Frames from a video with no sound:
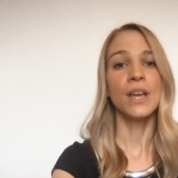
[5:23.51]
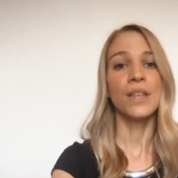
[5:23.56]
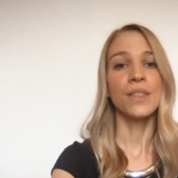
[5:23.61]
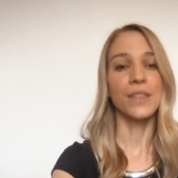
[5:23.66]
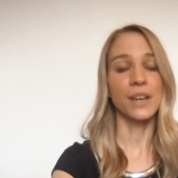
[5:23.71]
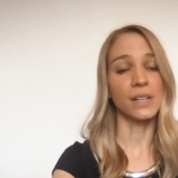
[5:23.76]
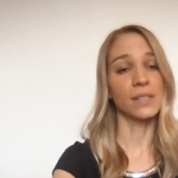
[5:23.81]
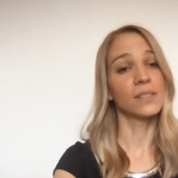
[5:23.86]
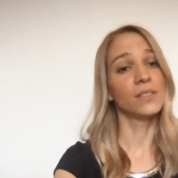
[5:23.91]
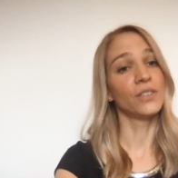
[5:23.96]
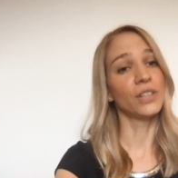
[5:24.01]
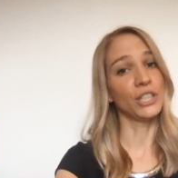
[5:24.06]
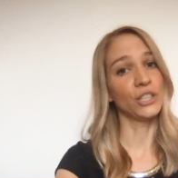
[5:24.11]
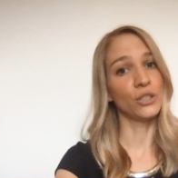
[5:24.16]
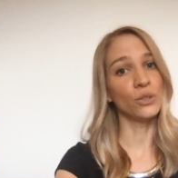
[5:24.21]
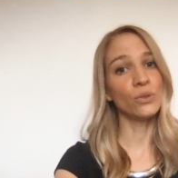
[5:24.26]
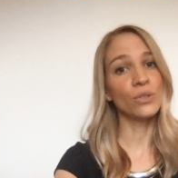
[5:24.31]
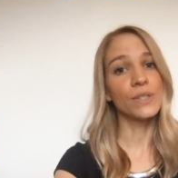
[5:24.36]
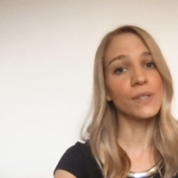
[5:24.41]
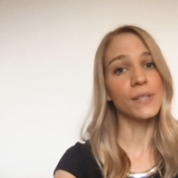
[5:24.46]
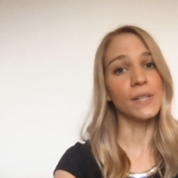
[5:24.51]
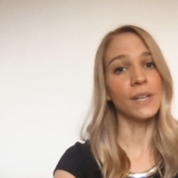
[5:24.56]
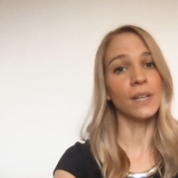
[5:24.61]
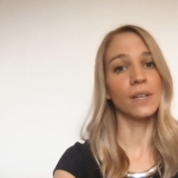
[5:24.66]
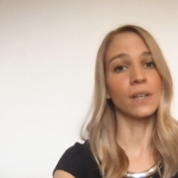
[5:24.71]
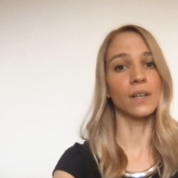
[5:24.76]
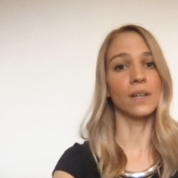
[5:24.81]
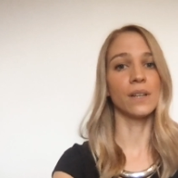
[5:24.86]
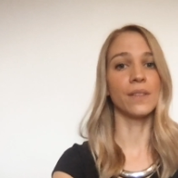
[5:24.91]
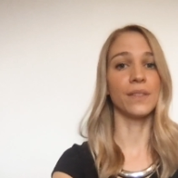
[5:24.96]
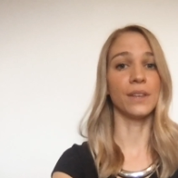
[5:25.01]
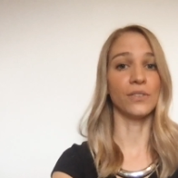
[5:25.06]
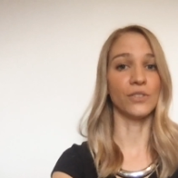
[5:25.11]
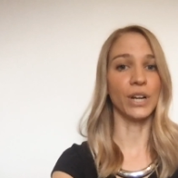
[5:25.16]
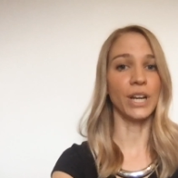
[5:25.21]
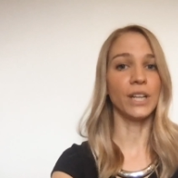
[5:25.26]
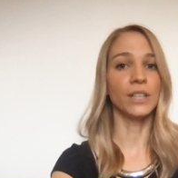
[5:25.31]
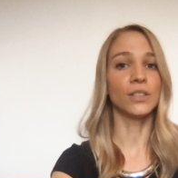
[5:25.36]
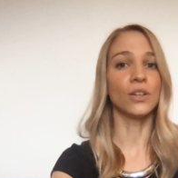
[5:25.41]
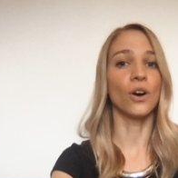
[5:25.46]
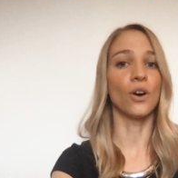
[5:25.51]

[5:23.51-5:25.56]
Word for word: thus reducing the rate